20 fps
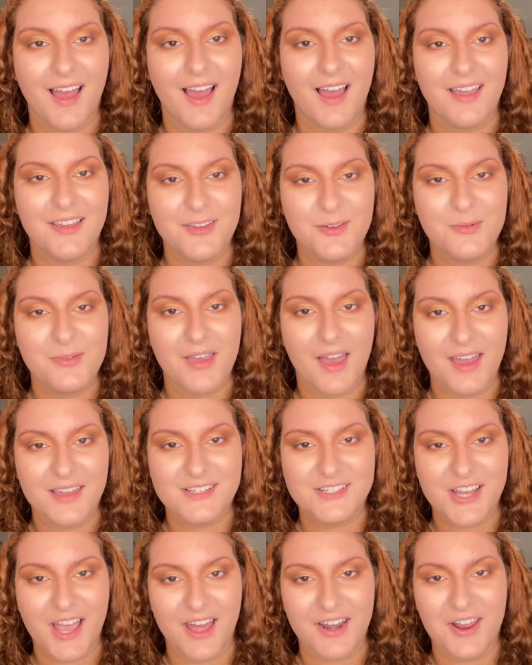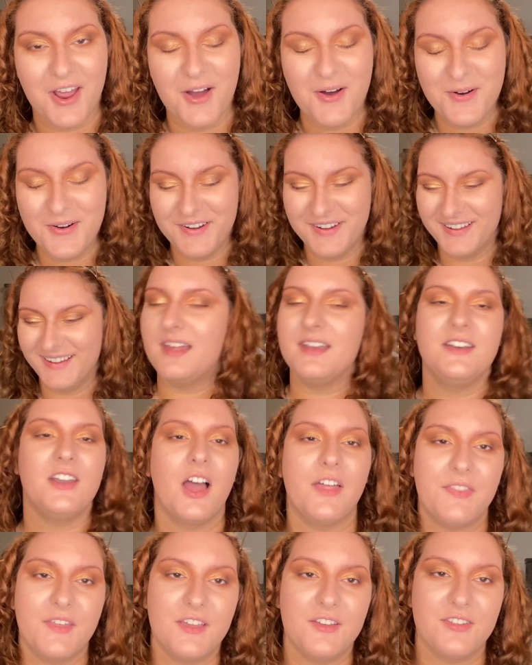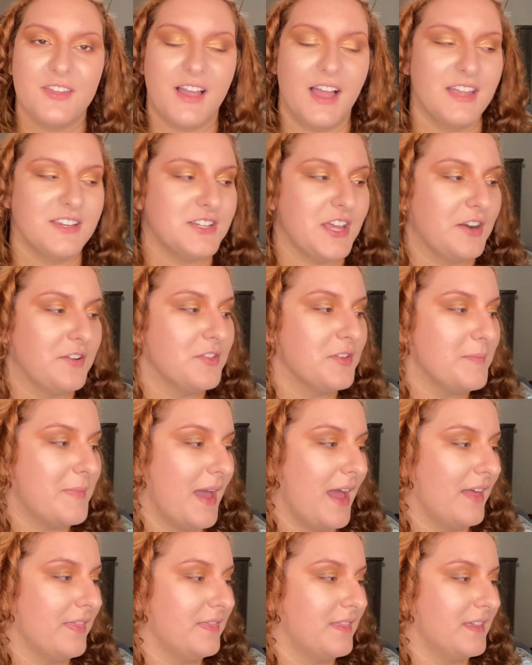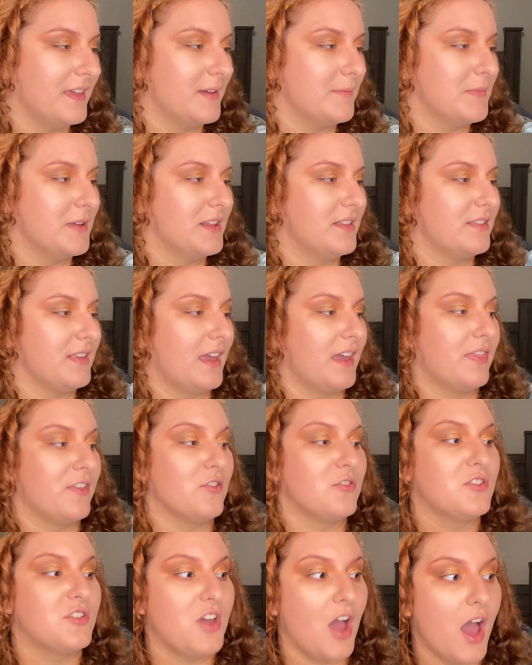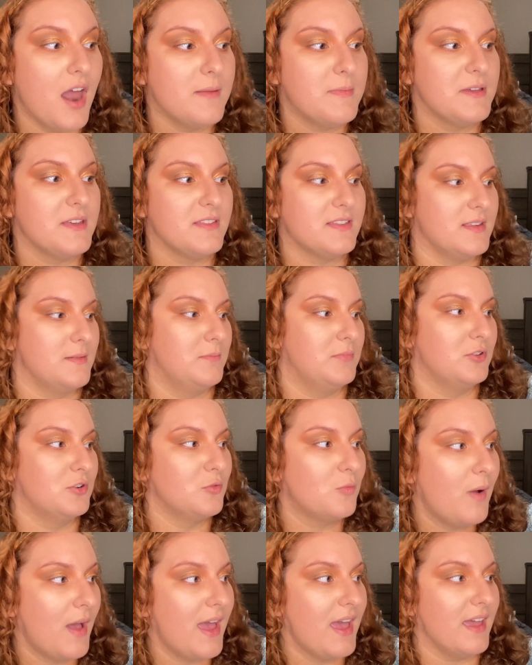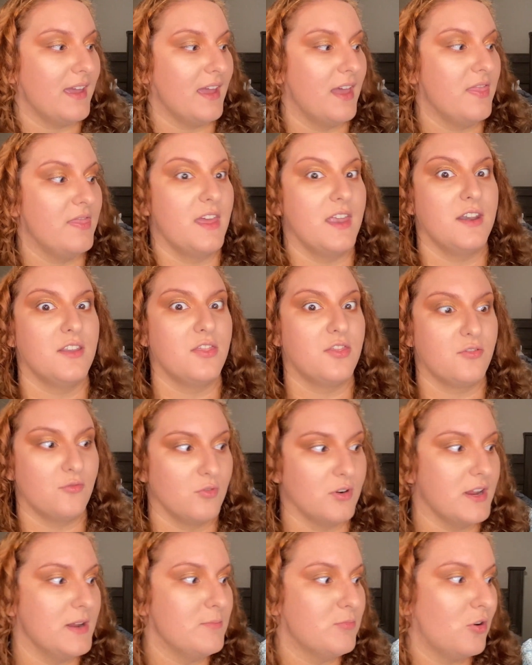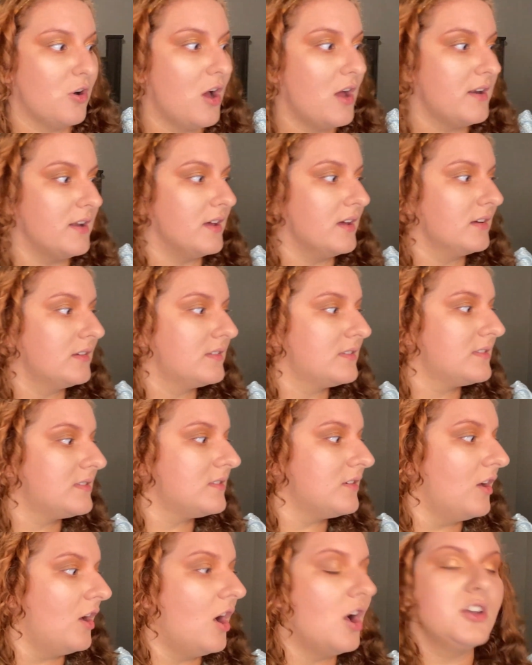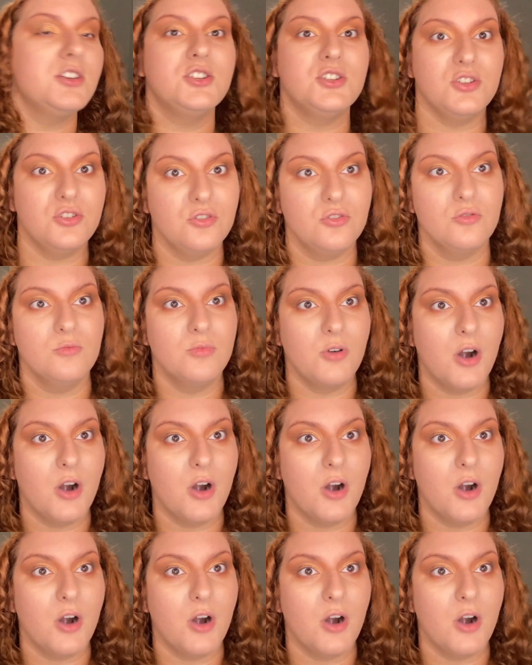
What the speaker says: I use eyeshadow. Not that using eyeshadow is a bad thing, but it's like there's gotta be a simpler way than 3 products on 2